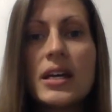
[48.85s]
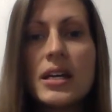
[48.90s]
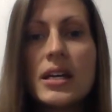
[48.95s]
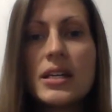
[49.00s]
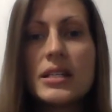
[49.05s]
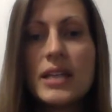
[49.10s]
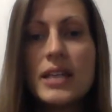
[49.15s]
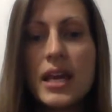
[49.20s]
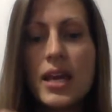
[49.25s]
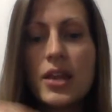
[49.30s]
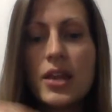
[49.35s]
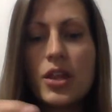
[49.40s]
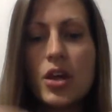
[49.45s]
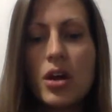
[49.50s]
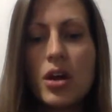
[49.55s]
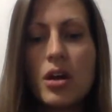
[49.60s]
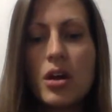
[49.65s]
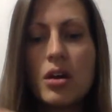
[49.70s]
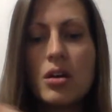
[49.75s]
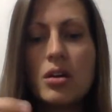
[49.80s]
take
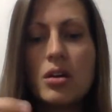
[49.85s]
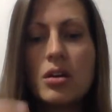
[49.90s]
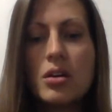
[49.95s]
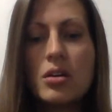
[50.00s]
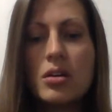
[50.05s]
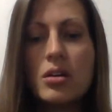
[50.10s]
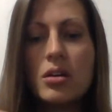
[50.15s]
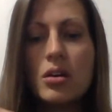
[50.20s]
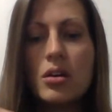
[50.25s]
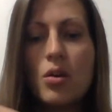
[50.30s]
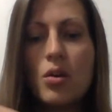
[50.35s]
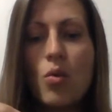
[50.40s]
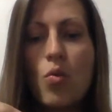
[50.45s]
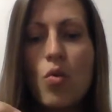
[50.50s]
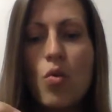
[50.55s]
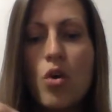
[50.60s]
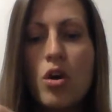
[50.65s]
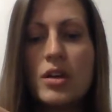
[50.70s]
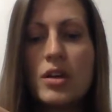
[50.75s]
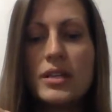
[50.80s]
the
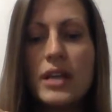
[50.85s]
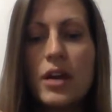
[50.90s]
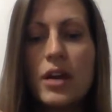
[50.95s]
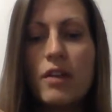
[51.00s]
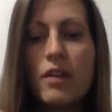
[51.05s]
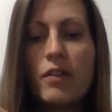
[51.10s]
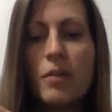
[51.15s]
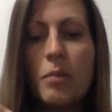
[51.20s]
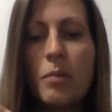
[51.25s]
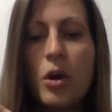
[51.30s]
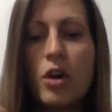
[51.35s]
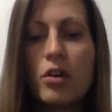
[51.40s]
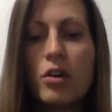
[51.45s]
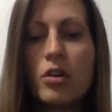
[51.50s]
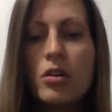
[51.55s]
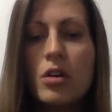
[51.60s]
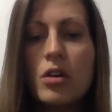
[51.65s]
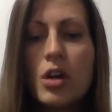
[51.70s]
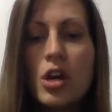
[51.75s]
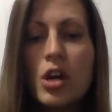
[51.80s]
wand out of the bottle,
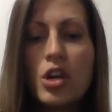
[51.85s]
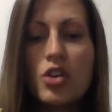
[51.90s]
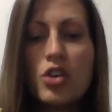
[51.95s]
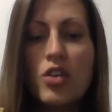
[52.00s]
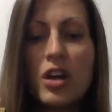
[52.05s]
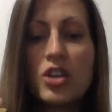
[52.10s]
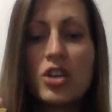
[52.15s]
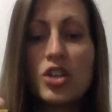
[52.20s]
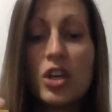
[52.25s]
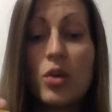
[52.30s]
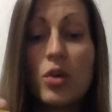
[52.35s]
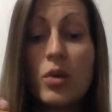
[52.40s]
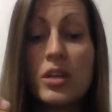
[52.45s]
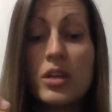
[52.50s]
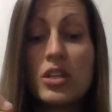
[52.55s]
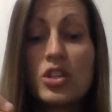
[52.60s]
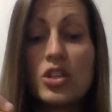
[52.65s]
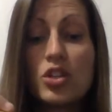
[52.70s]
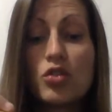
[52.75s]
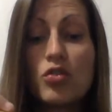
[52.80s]
you're actually going to
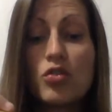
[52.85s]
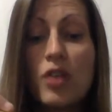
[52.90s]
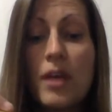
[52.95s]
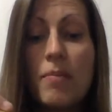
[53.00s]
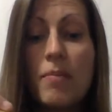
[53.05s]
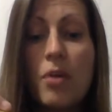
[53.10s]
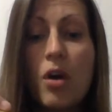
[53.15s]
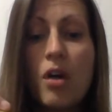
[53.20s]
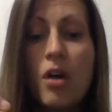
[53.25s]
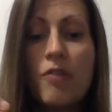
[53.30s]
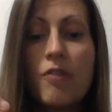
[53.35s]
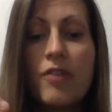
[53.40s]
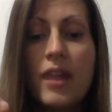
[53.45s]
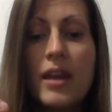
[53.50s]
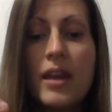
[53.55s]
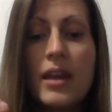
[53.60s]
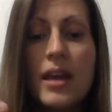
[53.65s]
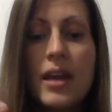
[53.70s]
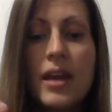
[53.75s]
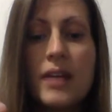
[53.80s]
scrape off
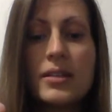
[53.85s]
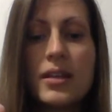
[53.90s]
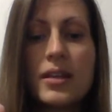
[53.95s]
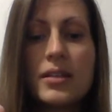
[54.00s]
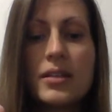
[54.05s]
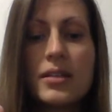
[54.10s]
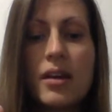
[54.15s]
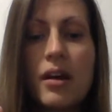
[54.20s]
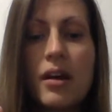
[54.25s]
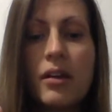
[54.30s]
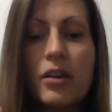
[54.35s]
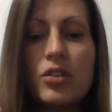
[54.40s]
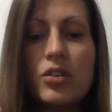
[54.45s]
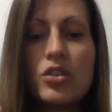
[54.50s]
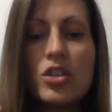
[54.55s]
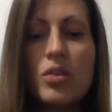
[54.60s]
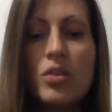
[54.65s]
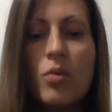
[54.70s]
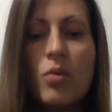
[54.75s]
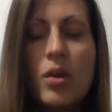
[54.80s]
any excess color. So
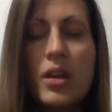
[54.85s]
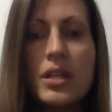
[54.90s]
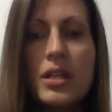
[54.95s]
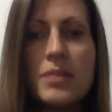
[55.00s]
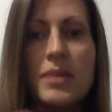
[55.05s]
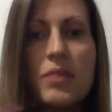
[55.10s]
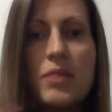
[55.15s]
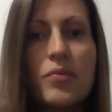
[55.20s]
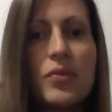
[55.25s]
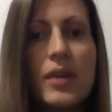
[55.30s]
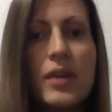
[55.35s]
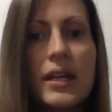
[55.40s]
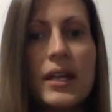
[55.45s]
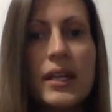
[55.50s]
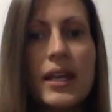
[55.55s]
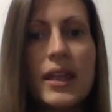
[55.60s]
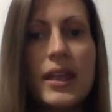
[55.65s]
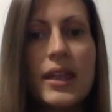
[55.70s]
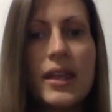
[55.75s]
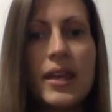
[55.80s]
you want it to be really
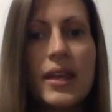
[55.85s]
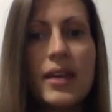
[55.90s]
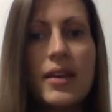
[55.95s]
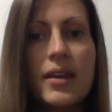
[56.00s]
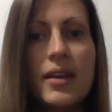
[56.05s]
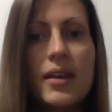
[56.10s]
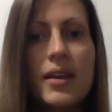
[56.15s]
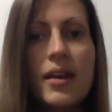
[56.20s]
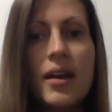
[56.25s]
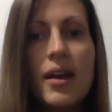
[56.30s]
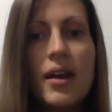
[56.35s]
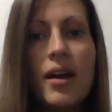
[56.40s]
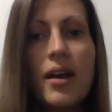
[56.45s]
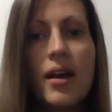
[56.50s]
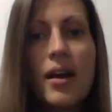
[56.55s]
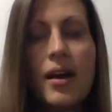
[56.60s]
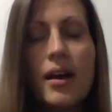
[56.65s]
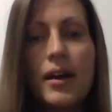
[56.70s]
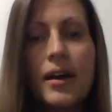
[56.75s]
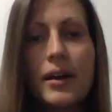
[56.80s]
thin
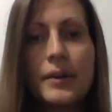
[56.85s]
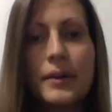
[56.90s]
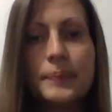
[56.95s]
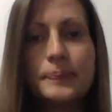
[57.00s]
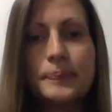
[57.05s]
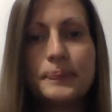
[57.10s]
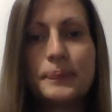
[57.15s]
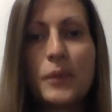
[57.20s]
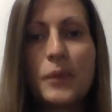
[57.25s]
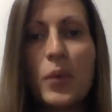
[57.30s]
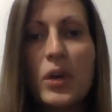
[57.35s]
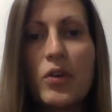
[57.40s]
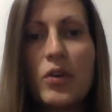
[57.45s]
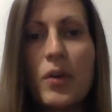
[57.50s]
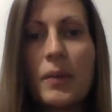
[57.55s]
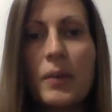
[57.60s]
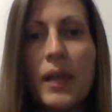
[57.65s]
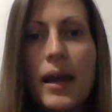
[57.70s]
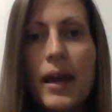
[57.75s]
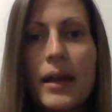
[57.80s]
when you're
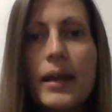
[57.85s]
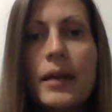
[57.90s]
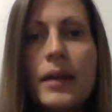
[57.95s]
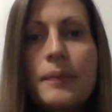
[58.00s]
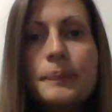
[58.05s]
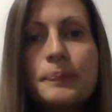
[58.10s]
applying it.